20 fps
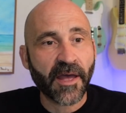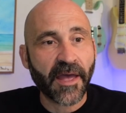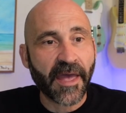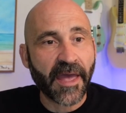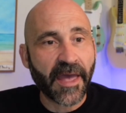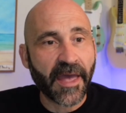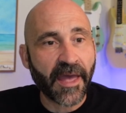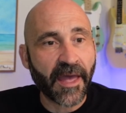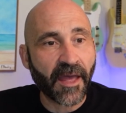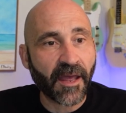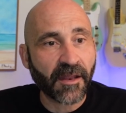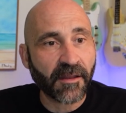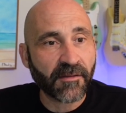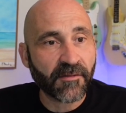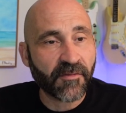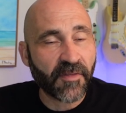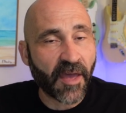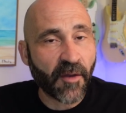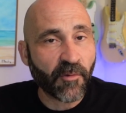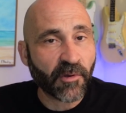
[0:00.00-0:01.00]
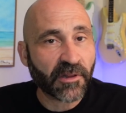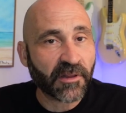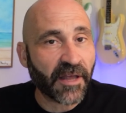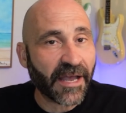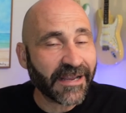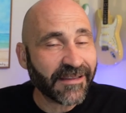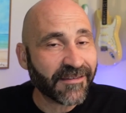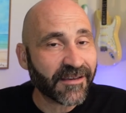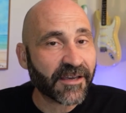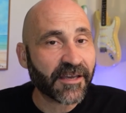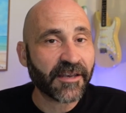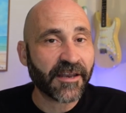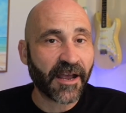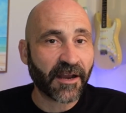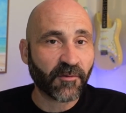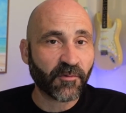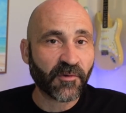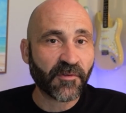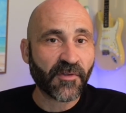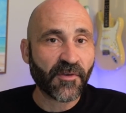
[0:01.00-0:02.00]
and they would like to
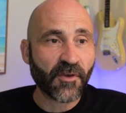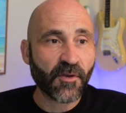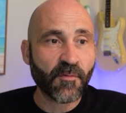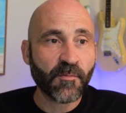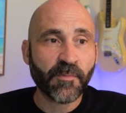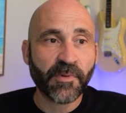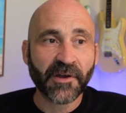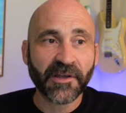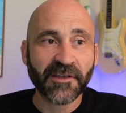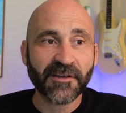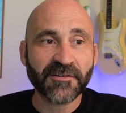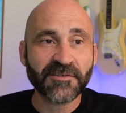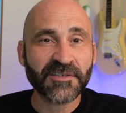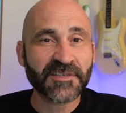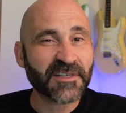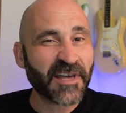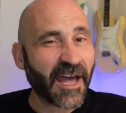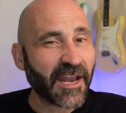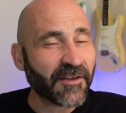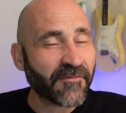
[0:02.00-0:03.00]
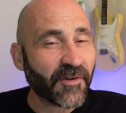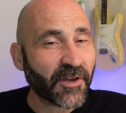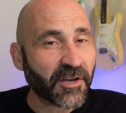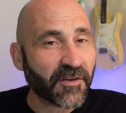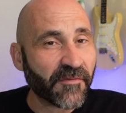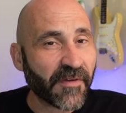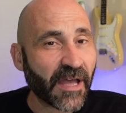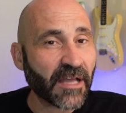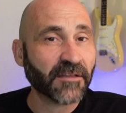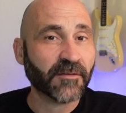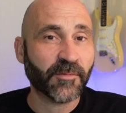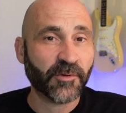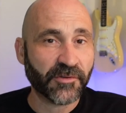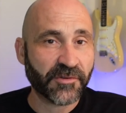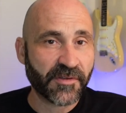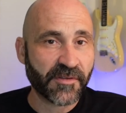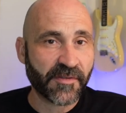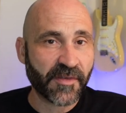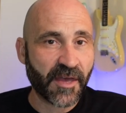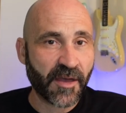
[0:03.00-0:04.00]
connect with you, but you're just kind of unavailable
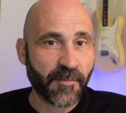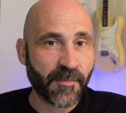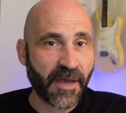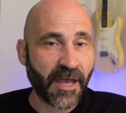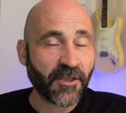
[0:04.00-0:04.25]
to them.